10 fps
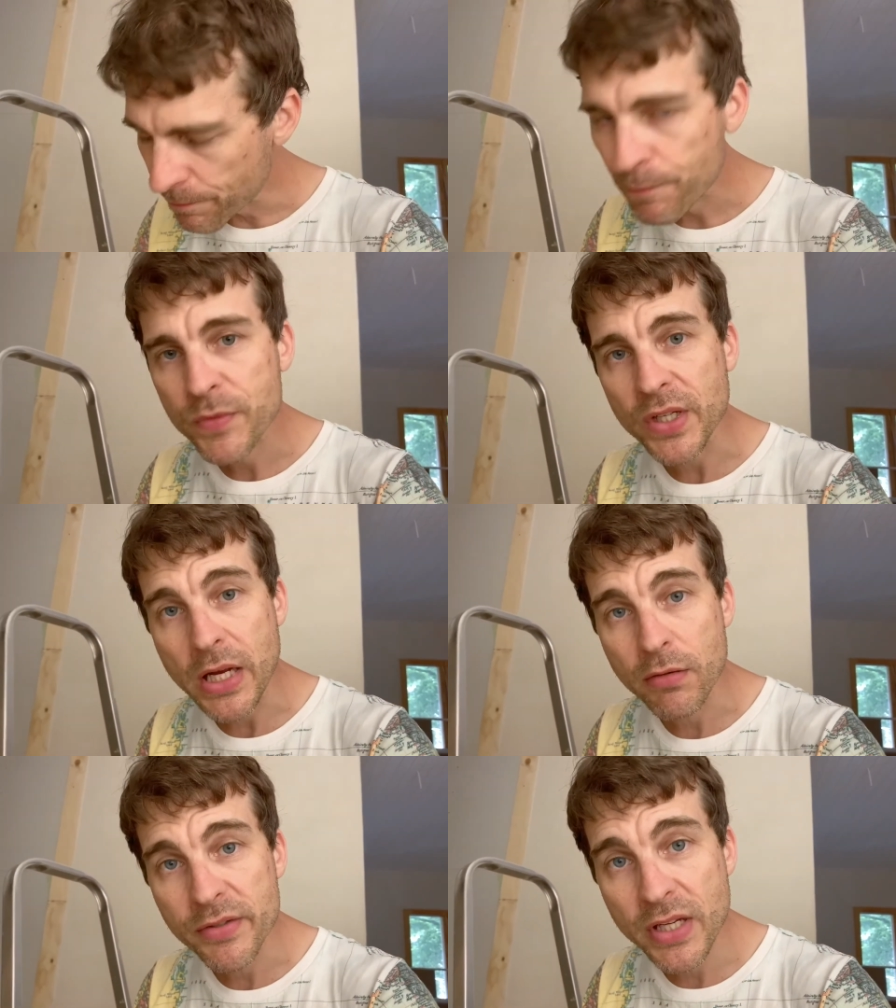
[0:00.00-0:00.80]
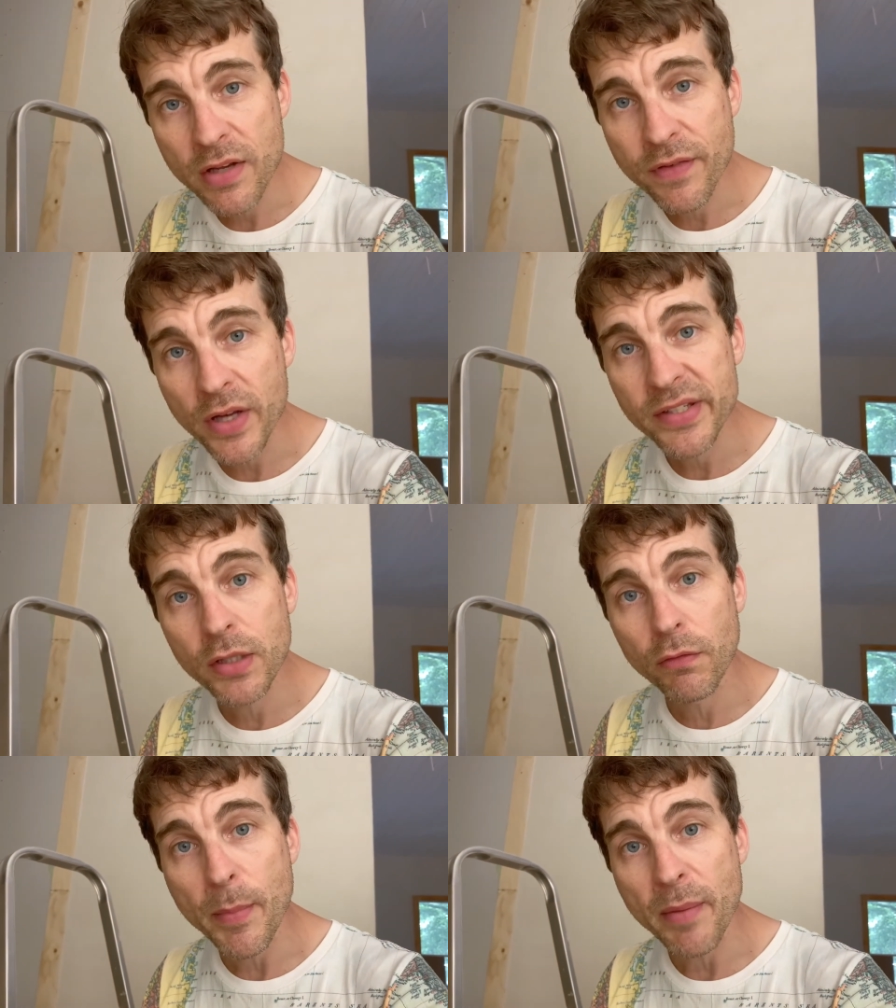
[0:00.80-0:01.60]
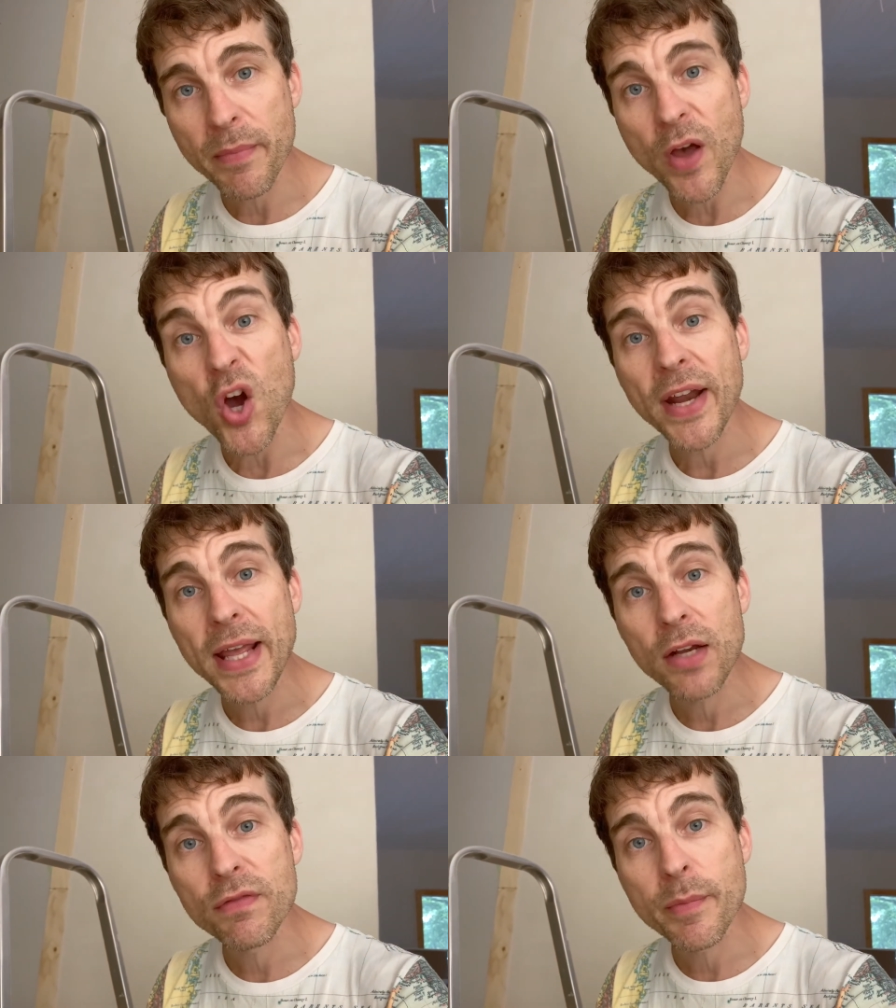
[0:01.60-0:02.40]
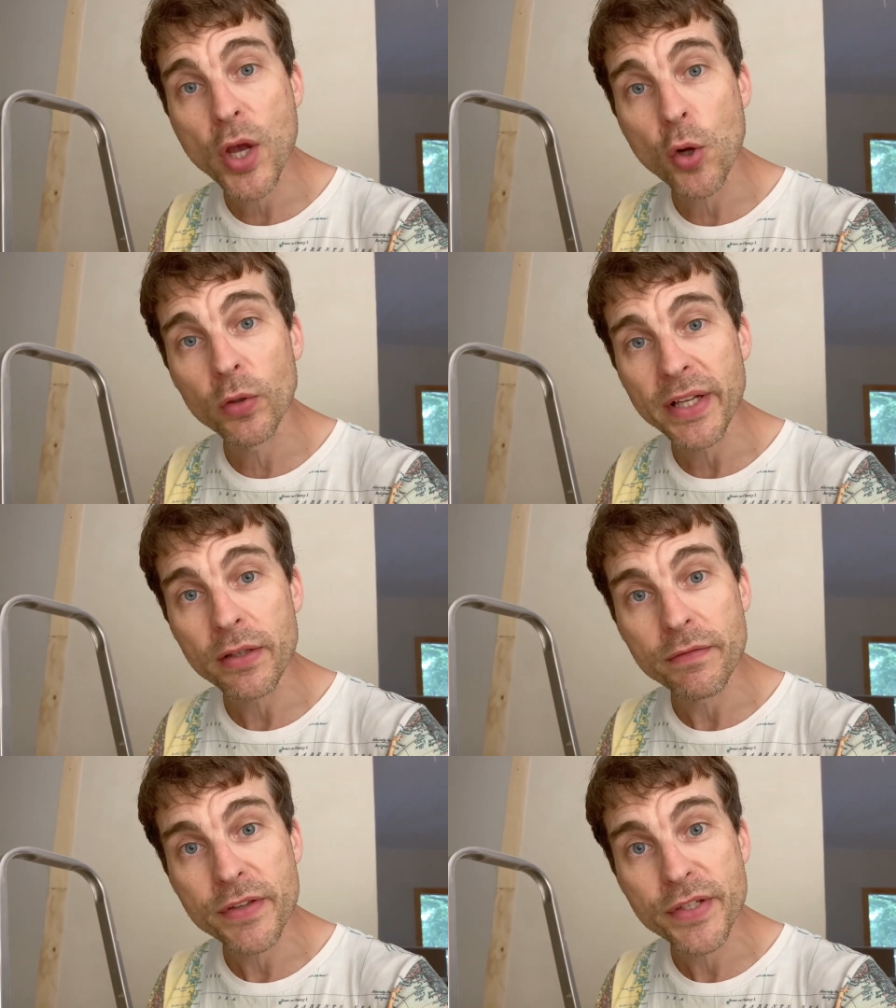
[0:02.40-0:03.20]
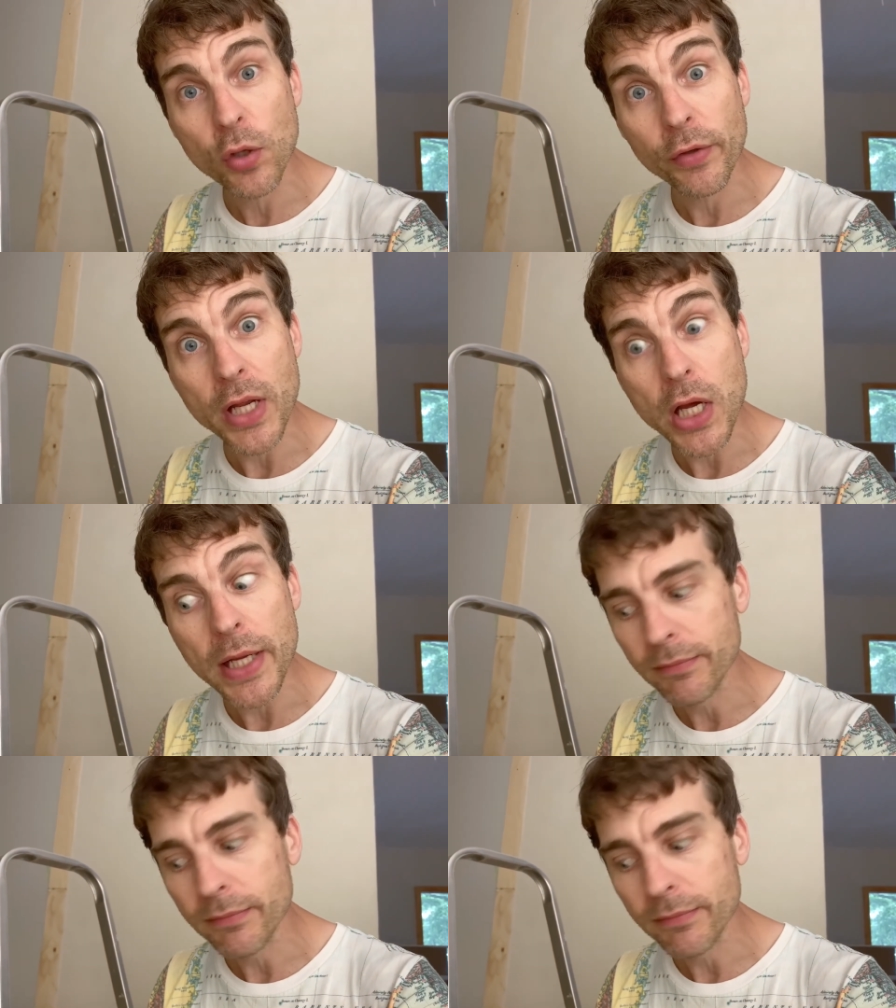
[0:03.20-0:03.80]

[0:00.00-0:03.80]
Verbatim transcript: So now I'll see if I still remember the hot end from the cold end of the soldering iron.